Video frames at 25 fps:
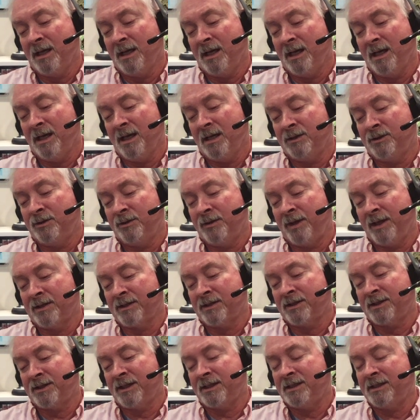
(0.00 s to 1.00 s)
uh, two
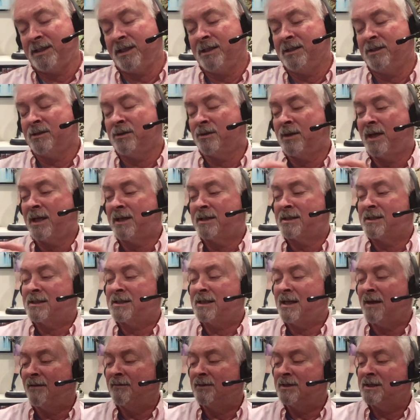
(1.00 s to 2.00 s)
thousand sixteen, two thousand
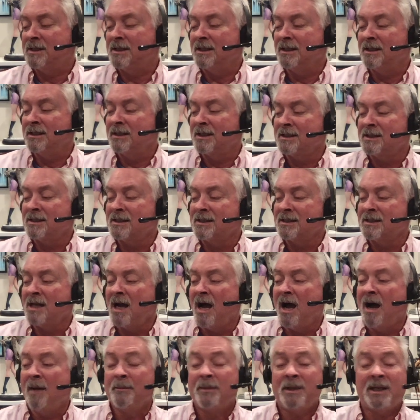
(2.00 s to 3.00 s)
seventeen. This is
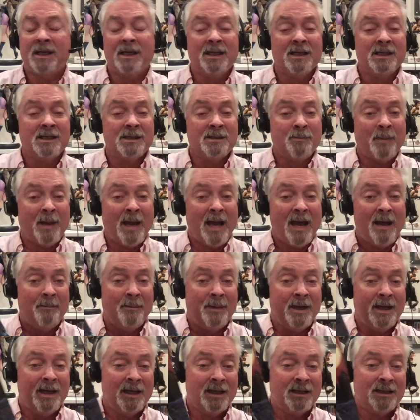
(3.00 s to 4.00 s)
Tom King's
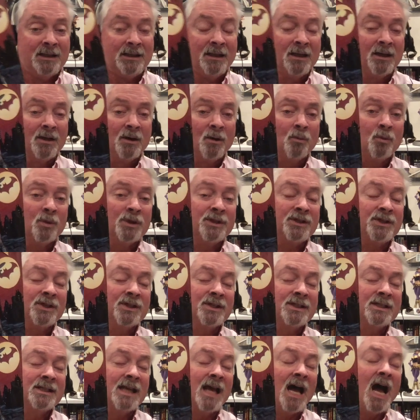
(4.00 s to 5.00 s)
Batman, which
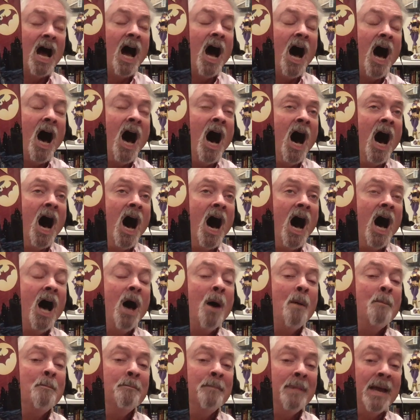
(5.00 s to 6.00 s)
is
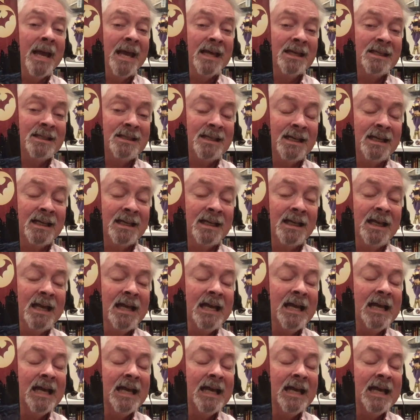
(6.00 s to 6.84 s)
amazing.